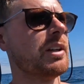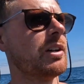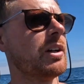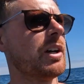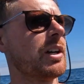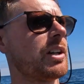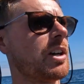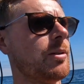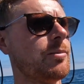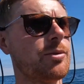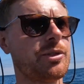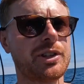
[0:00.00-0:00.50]

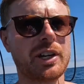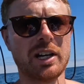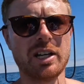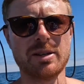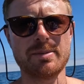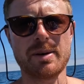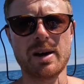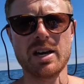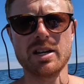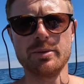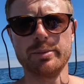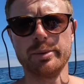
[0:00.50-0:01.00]
Like I'm just out on the
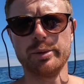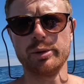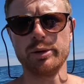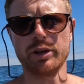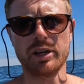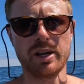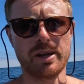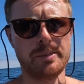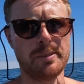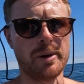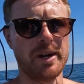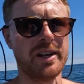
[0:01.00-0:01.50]
paddleboard at
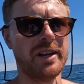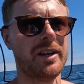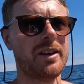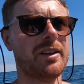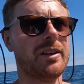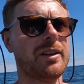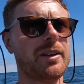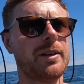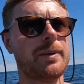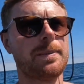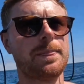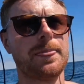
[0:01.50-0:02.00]
the minute,
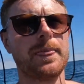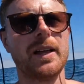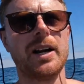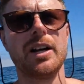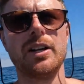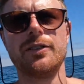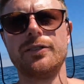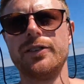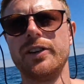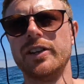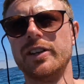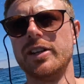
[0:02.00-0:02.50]
out the
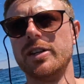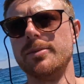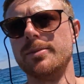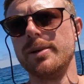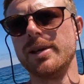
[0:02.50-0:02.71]
front of the